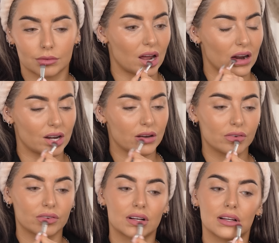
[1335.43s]
And I
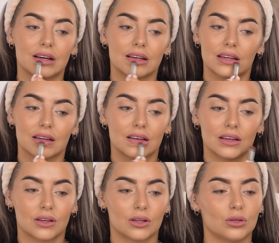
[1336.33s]
do feel like
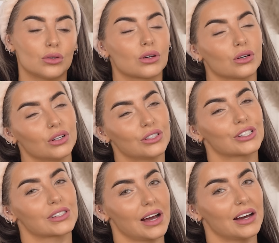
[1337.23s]
you could
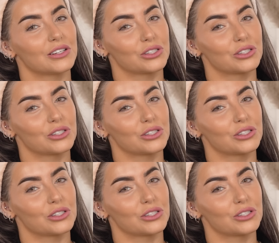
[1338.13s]
just kind